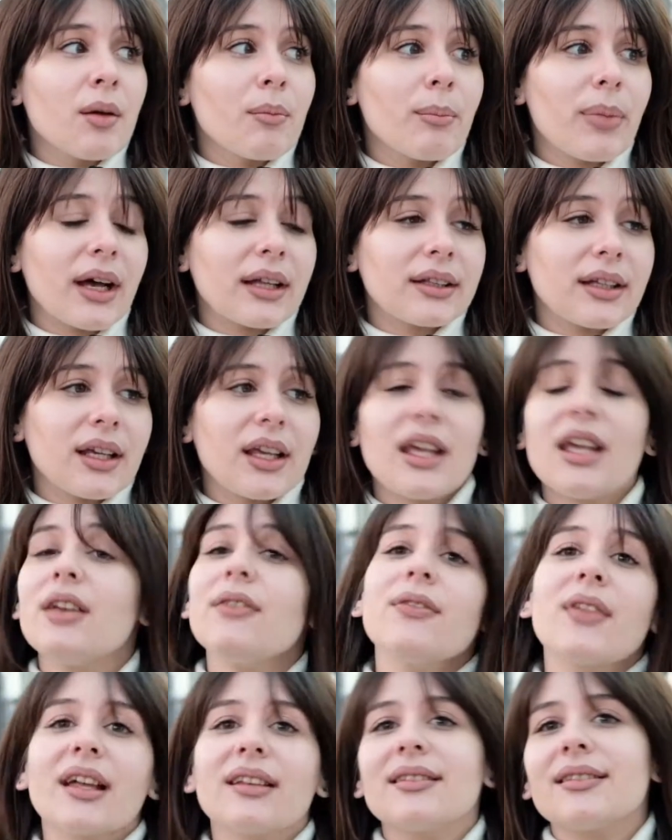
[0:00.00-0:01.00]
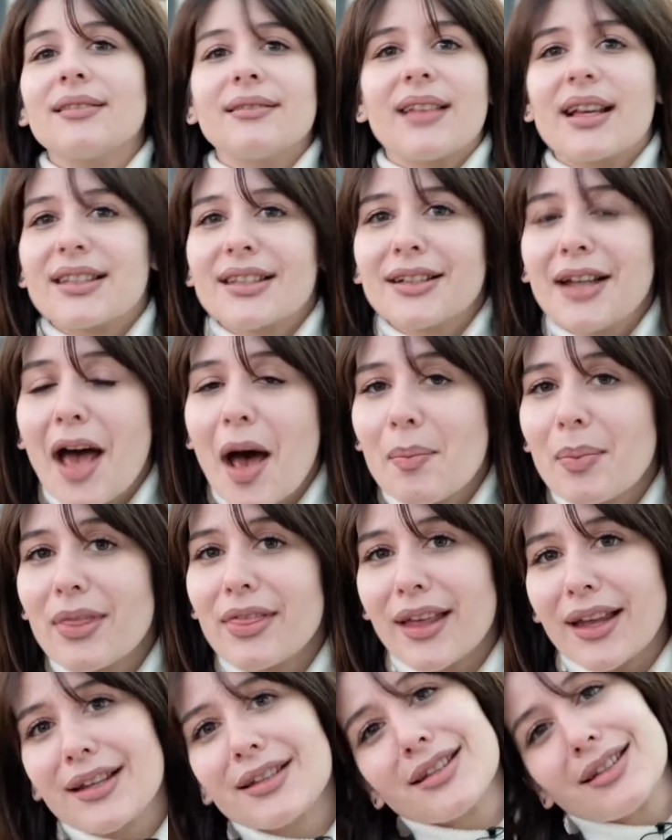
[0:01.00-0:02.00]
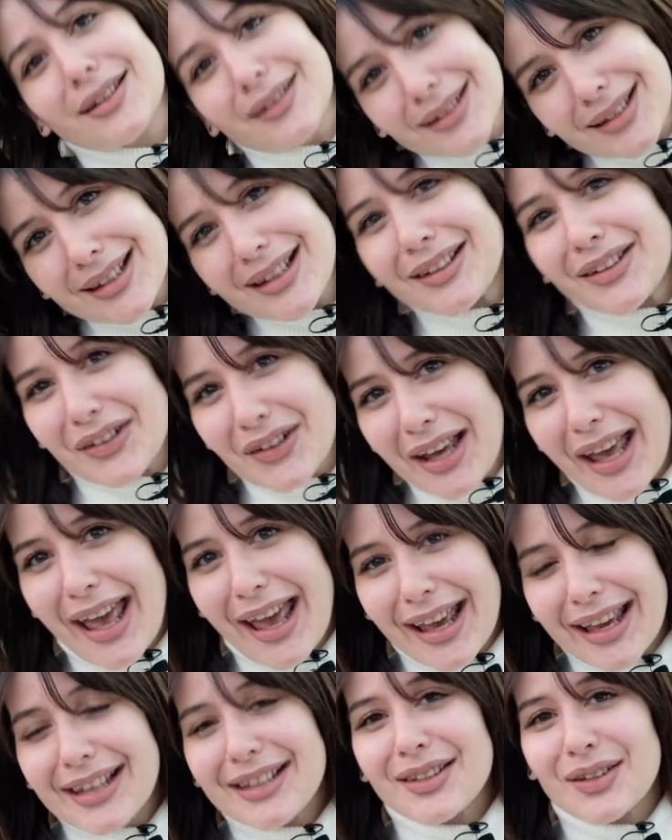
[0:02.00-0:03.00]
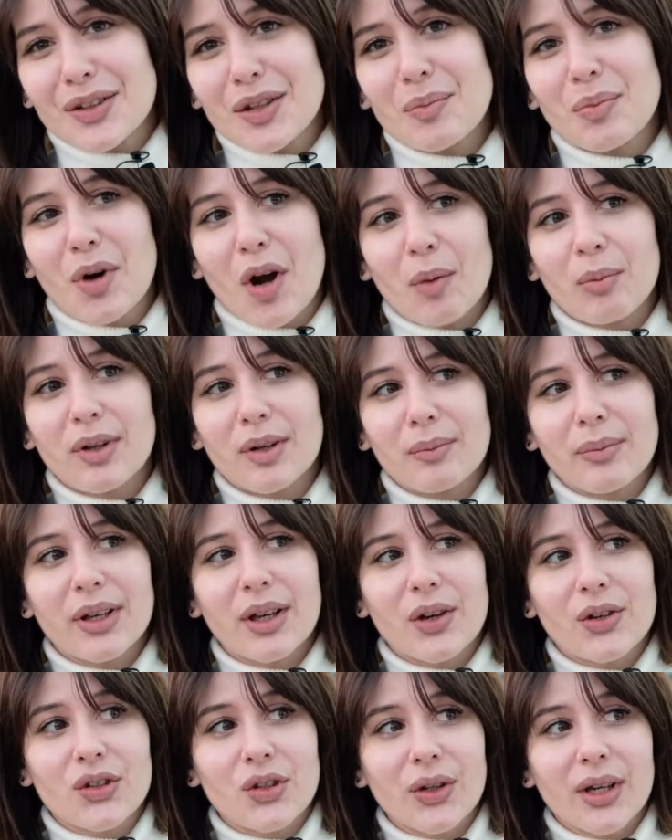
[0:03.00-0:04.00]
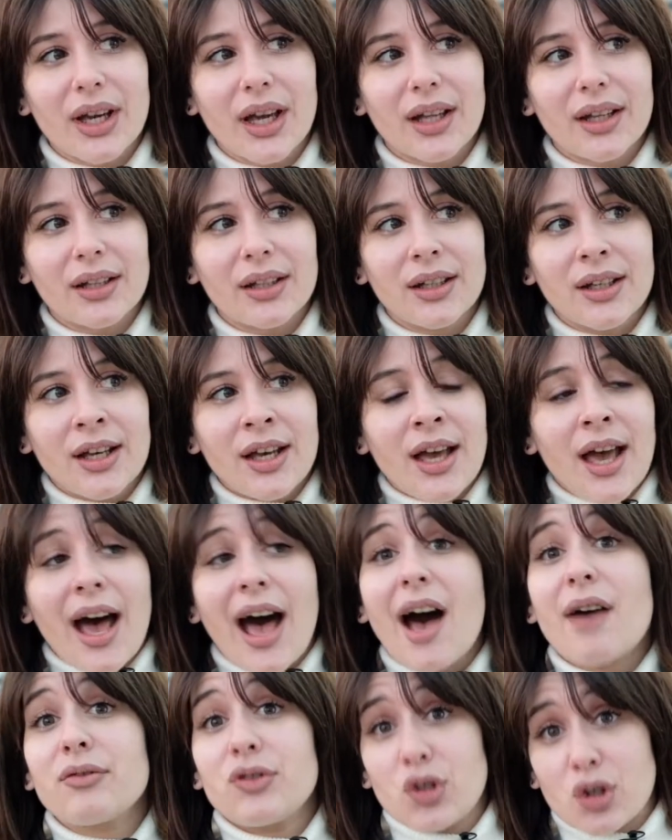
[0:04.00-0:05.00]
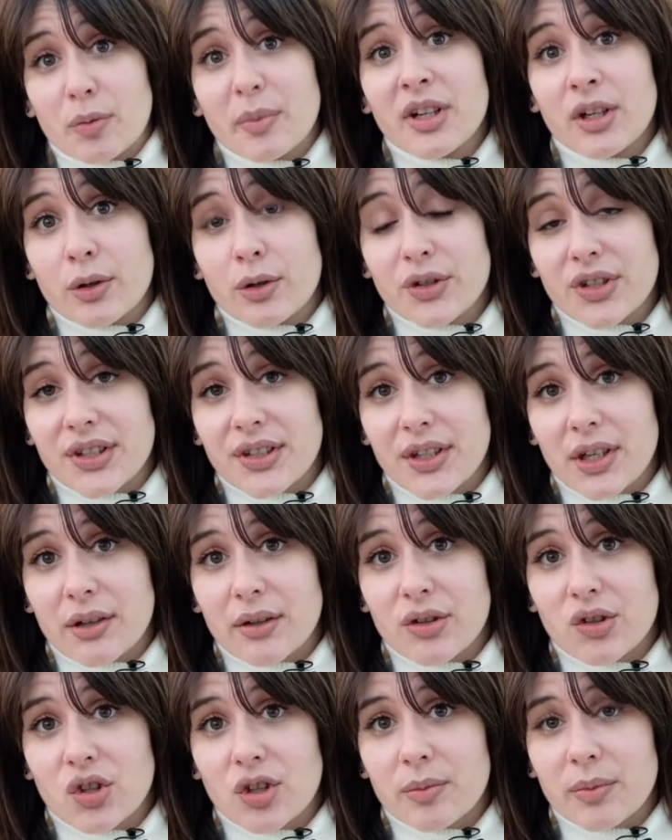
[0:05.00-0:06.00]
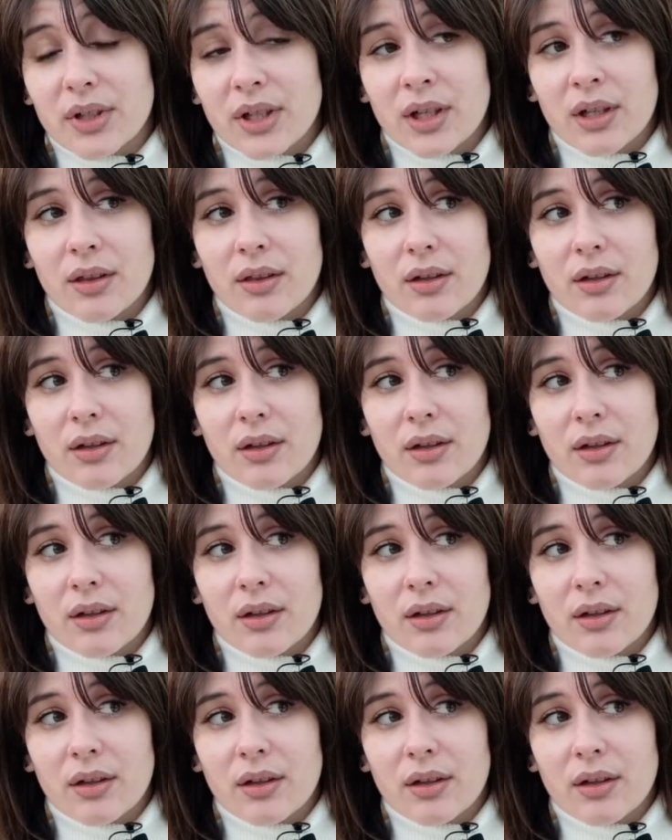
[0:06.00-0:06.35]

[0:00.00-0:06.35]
But if that doesn't happen, then it's still okay, it's not a problem, because you can have German courses here in Germany.